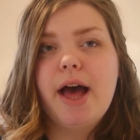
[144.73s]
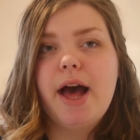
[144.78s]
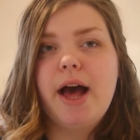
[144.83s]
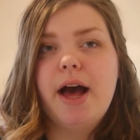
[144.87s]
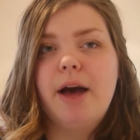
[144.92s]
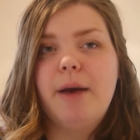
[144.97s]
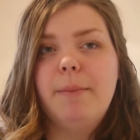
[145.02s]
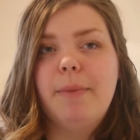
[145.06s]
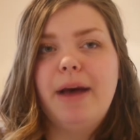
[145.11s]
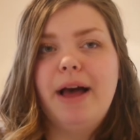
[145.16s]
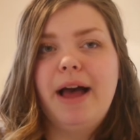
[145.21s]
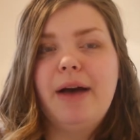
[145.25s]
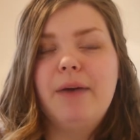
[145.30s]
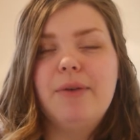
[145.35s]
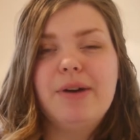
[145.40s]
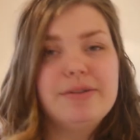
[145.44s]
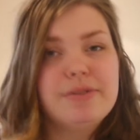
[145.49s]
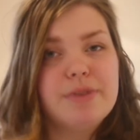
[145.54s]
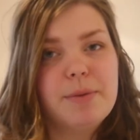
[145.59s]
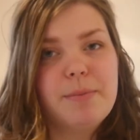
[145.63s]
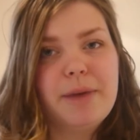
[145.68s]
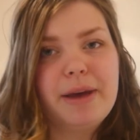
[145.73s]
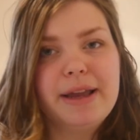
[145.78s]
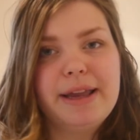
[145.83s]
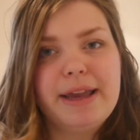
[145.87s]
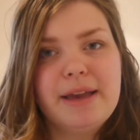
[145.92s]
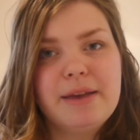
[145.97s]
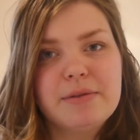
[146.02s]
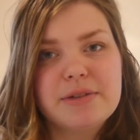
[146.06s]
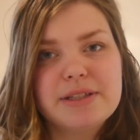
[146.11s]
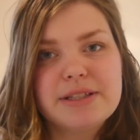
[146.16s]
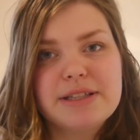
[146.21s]
However, my
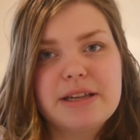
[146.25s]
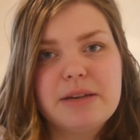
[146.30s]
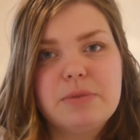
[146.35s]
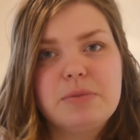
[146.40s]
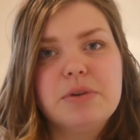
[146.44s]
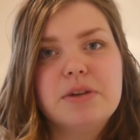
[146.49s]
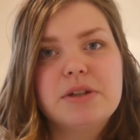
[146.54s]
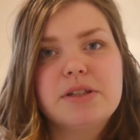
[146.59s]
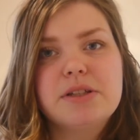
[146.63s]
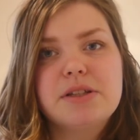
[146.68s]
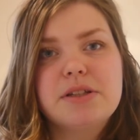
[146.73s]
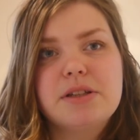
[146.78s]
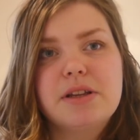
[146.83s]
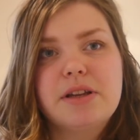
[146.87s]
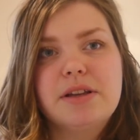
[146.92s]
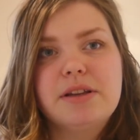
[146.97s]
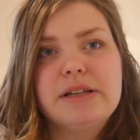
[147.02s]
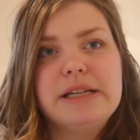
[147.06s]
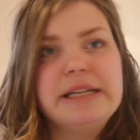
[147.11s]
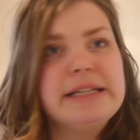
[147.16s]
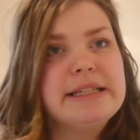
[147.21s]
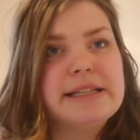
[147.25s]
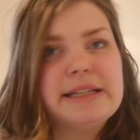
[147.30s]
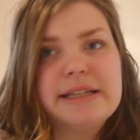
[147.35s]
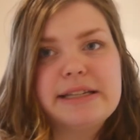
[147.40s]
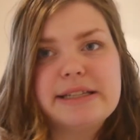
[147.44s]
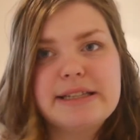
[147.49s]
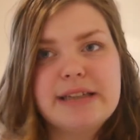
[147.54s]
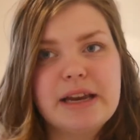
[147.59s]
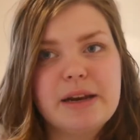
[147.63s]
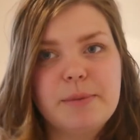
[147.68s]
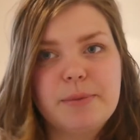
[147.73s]
A1C was easily
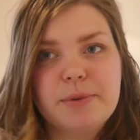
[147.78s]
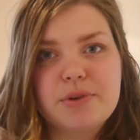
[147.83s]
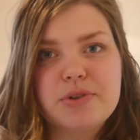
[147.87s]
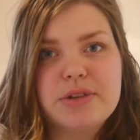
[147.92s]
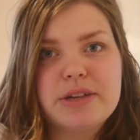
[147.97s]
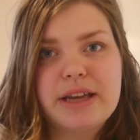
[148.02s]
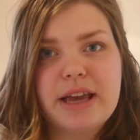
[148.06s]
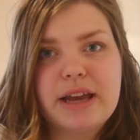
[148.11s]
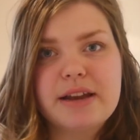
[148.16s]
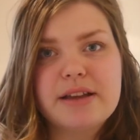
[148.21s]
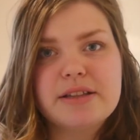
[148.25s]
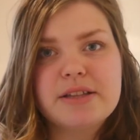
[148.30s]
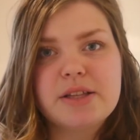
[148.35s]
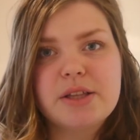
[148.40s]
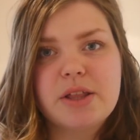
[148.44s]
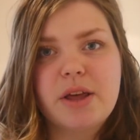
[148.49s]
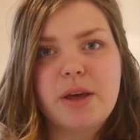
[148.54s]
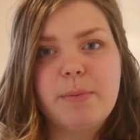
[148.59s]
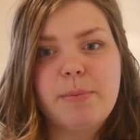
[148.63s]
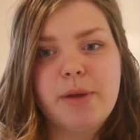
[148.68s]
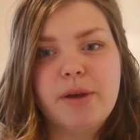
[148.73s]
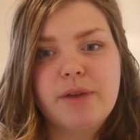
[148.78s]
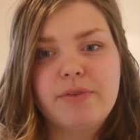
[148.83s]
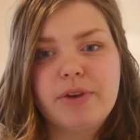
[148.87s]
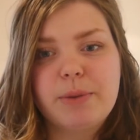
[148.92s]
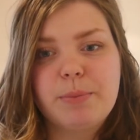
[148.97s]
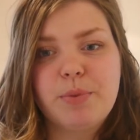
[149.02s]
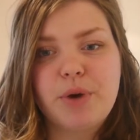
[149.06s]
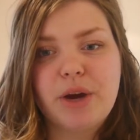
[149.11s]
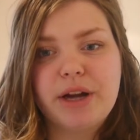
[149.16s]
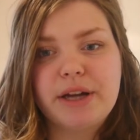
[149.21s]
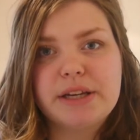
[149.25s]
attainable to get it to the
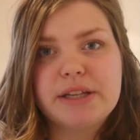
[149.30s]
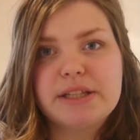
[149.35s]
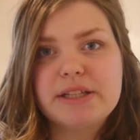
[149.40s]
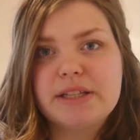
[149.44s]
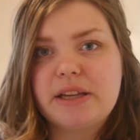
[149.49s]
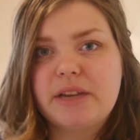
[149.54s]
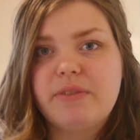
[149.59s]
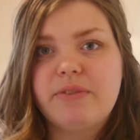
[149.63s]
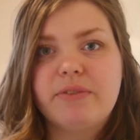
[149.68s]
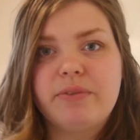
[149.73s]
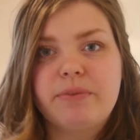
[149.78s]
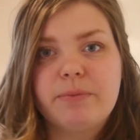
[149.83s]
perfect pregnancy